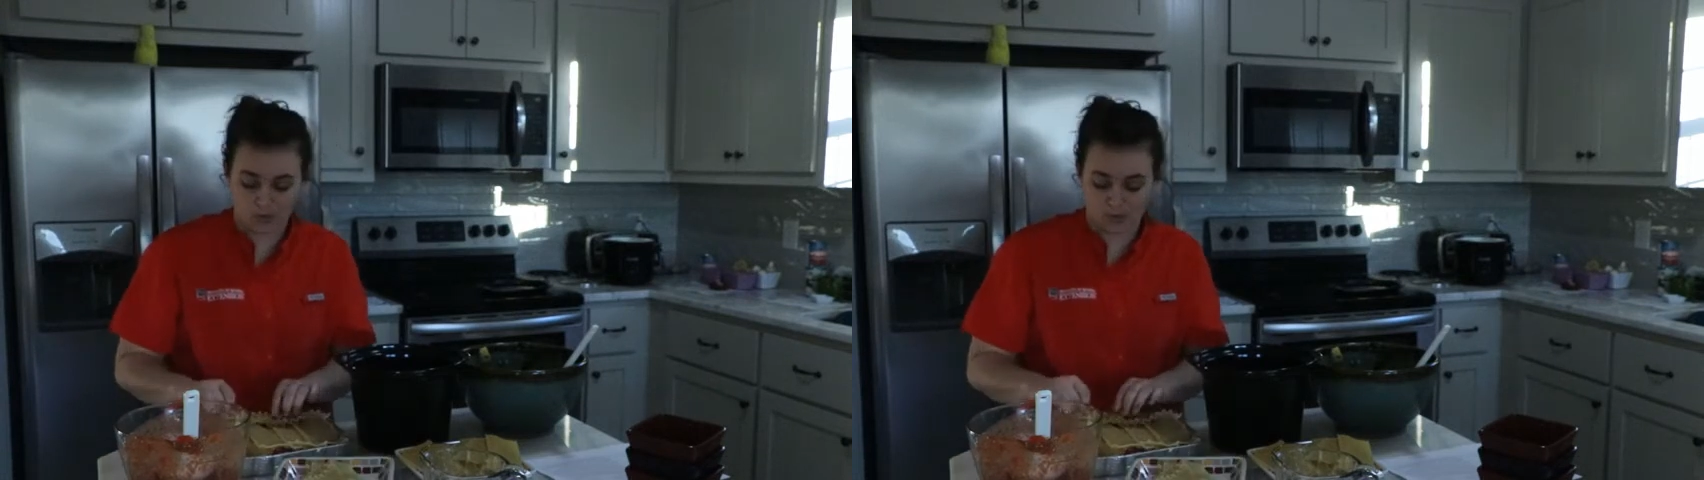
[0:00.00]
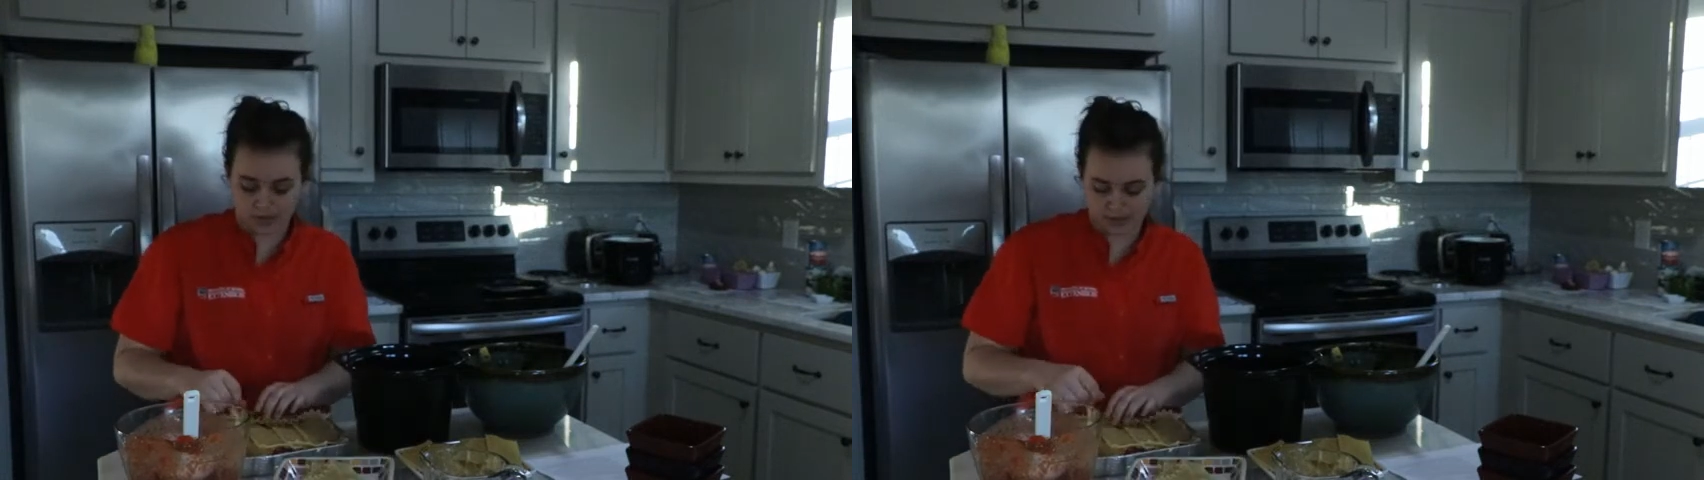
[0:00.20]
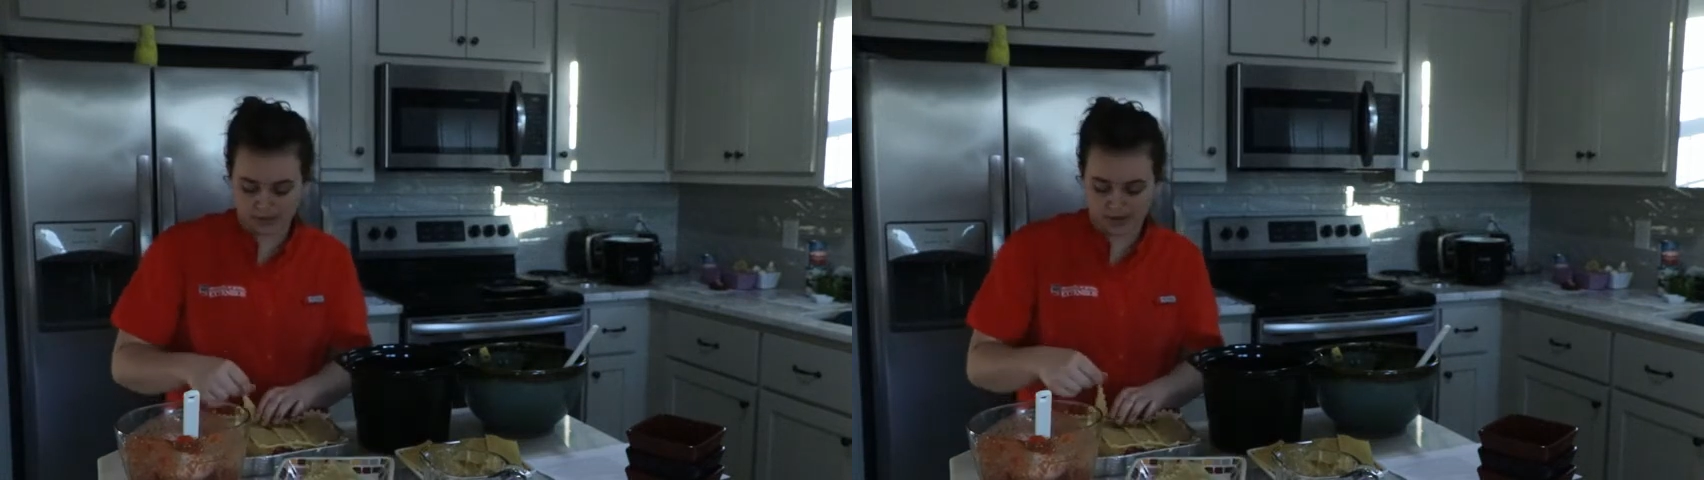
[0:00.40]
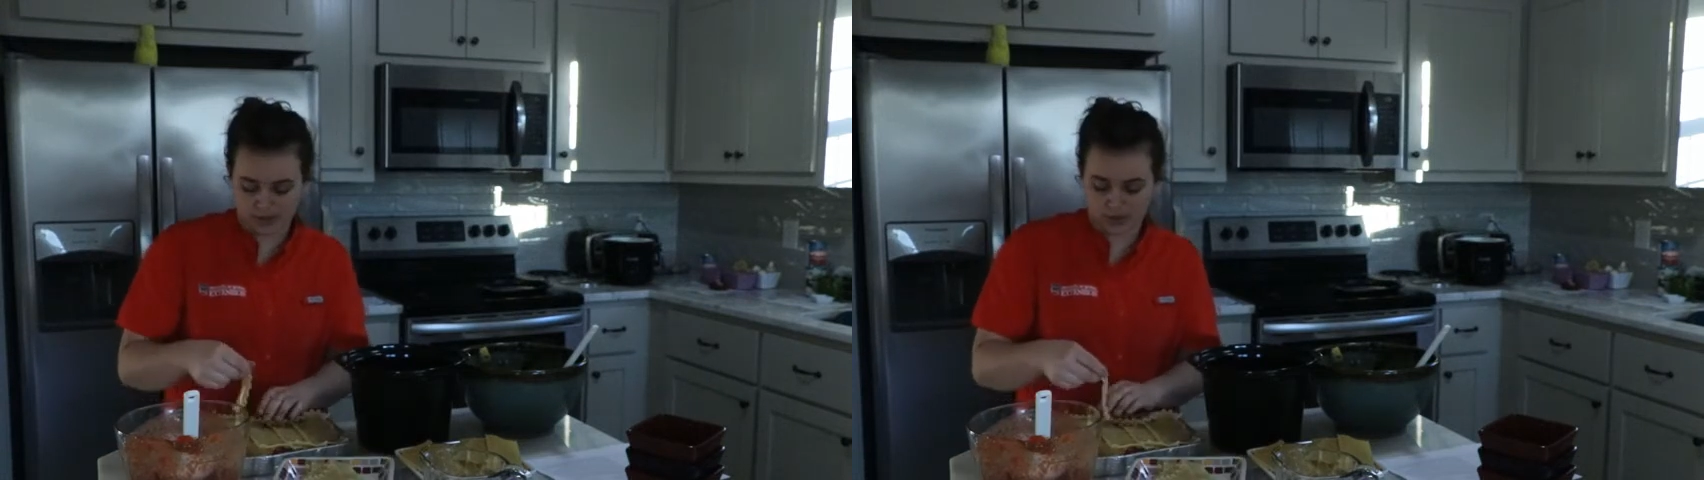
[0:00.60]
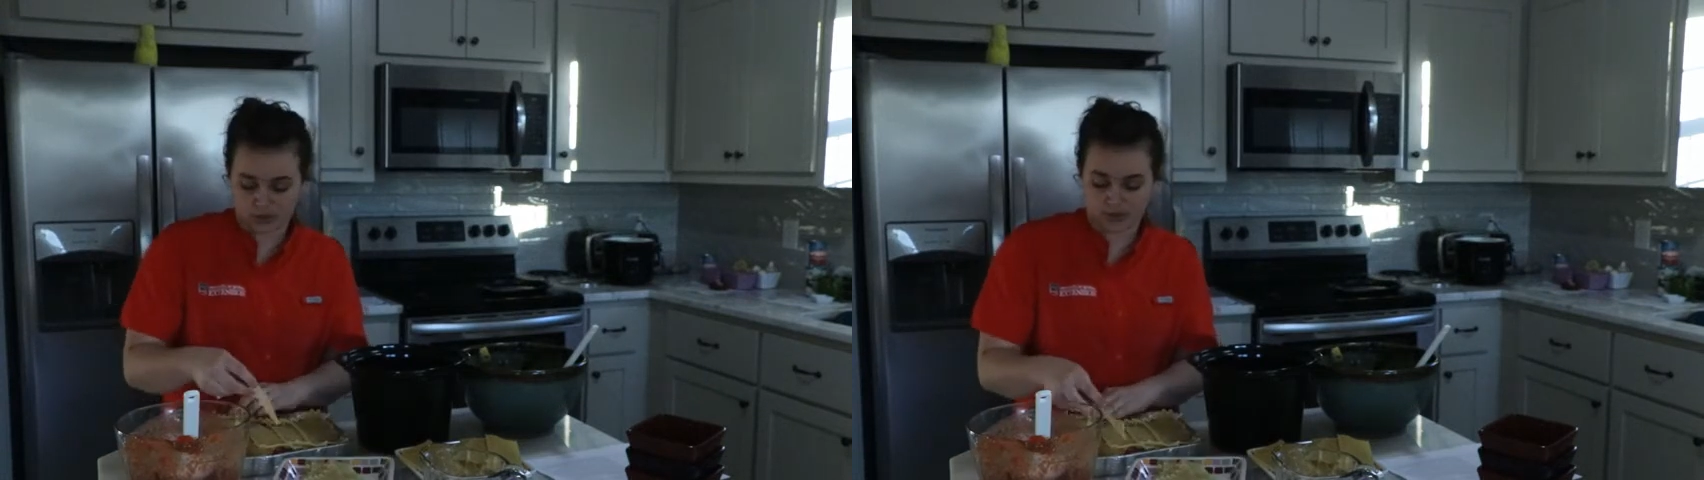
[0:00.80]
want to make
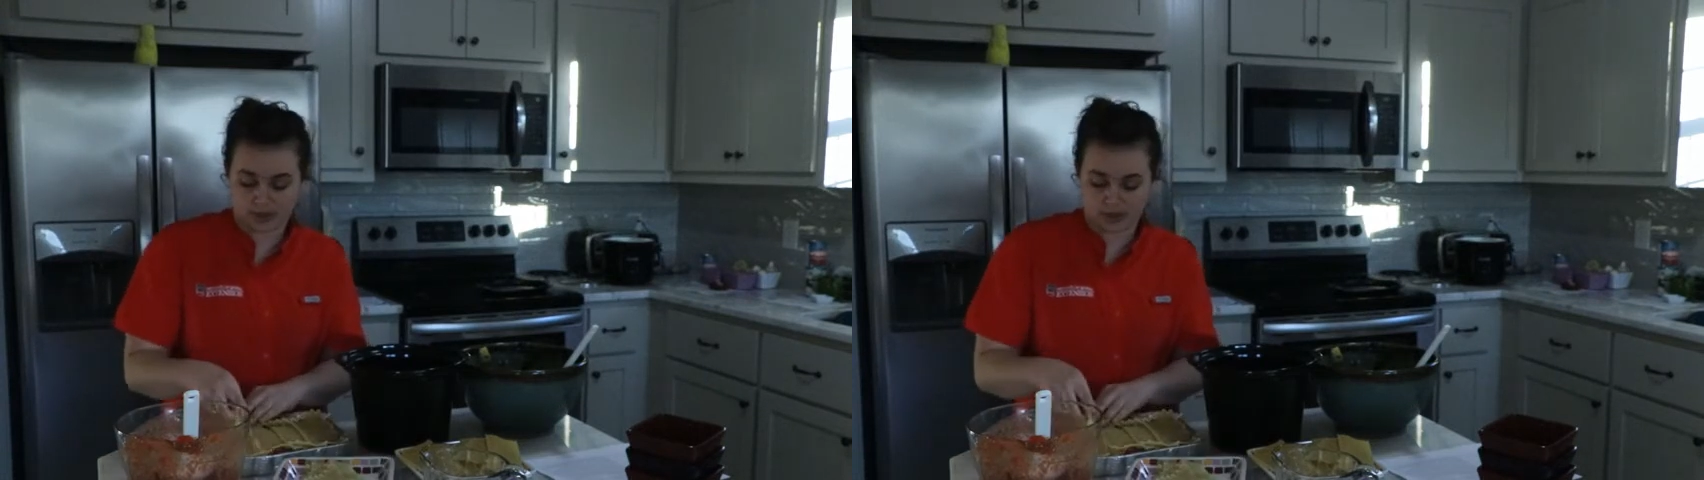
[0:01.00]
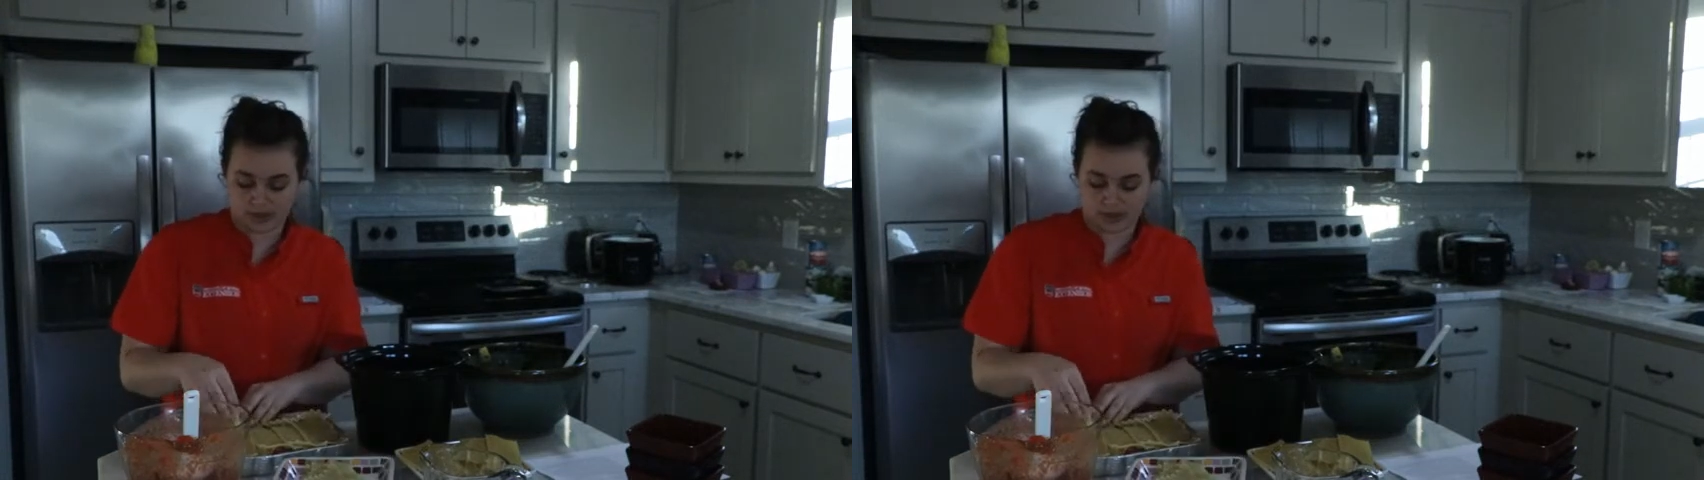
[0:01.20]
sure that